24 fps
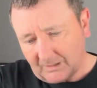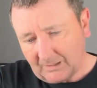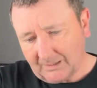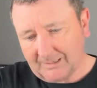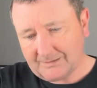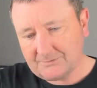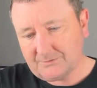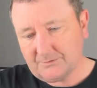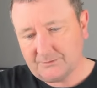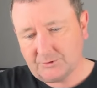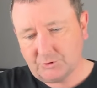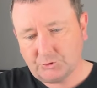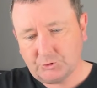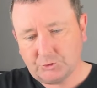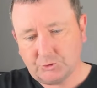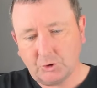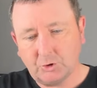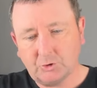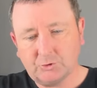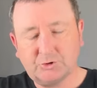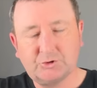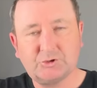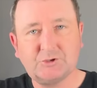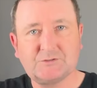and the
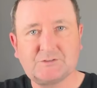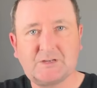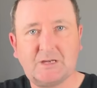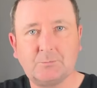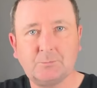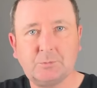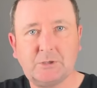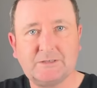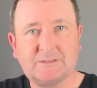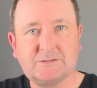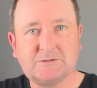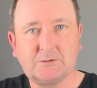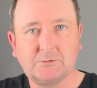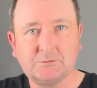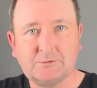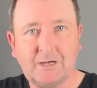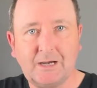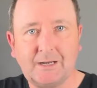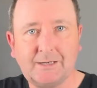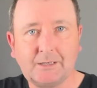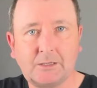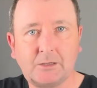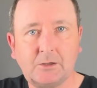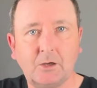draw doesn't take place till
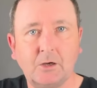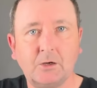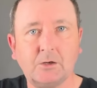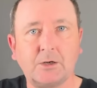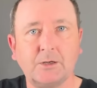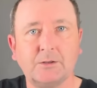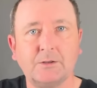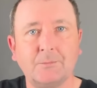9 o'clock,